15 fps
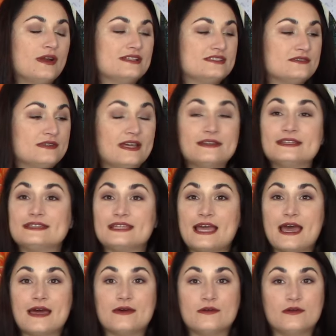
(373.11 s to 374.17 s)
right, so now that
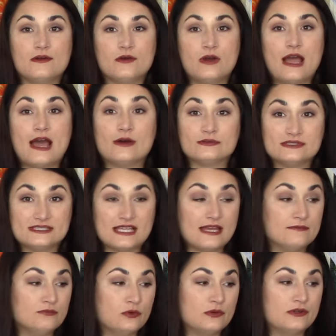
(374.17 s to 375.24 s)
that
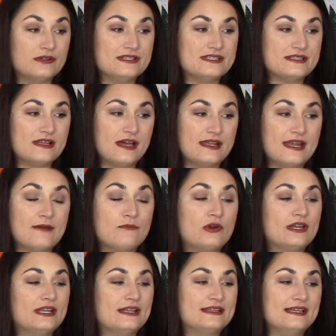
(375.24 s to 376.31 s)
outside border is done, I'm
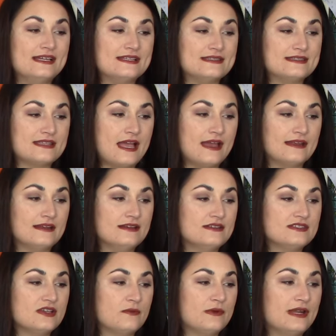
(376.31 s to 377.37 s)
working on the inside.
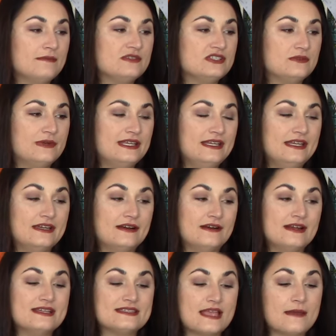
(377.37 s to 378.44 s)
So what I'm doing here
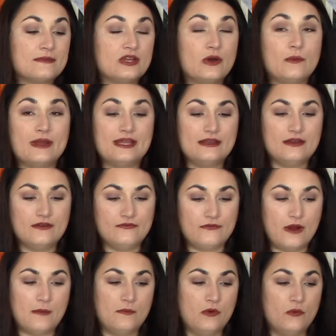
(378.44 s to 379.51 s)
is I'm going
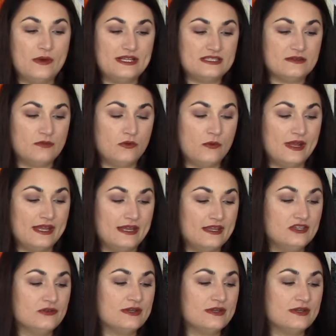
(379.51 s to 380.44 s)
from point to point, and you